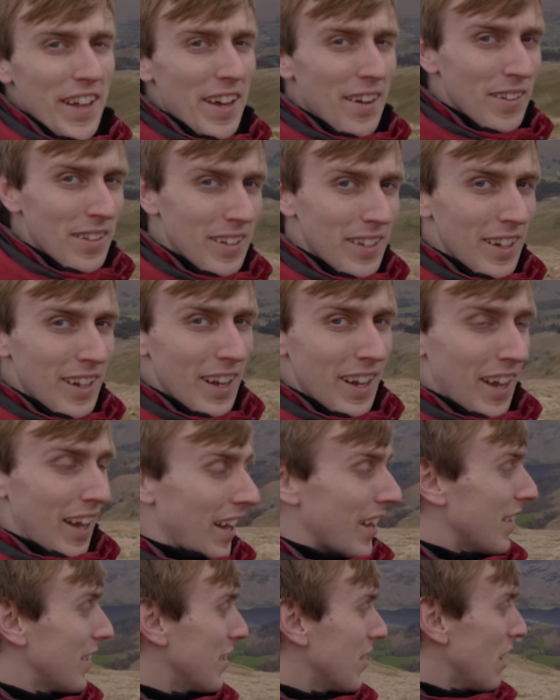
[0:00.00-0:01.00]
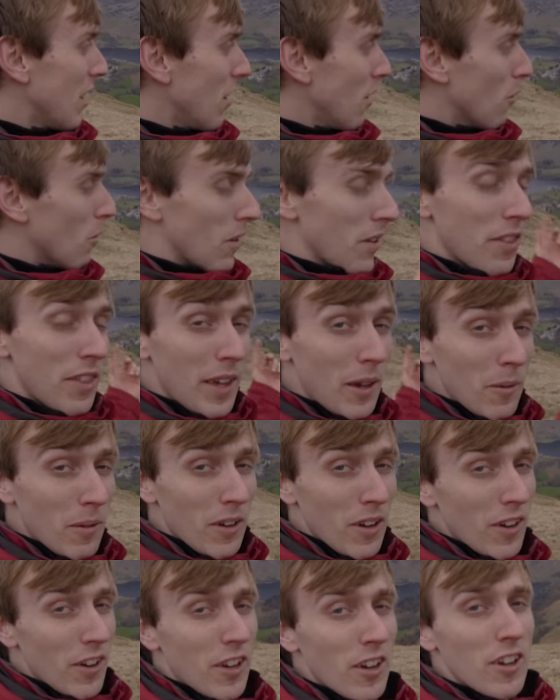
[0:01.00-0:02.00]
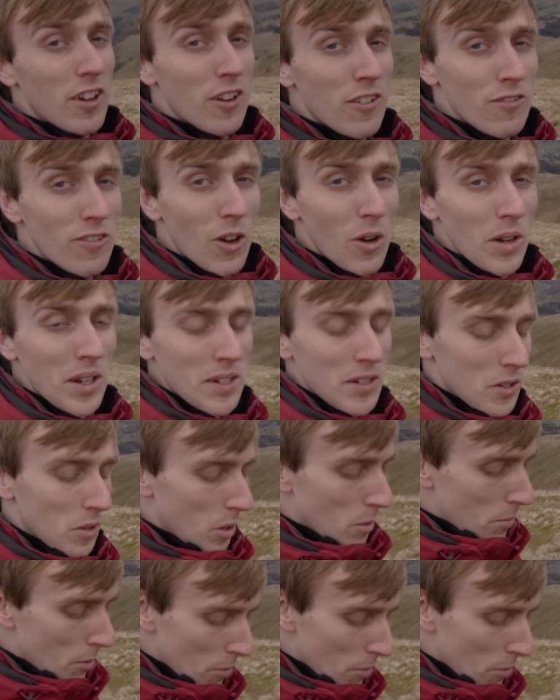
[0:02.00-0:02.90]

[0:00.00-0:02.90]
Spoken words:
now, and we think we're gonna roll into a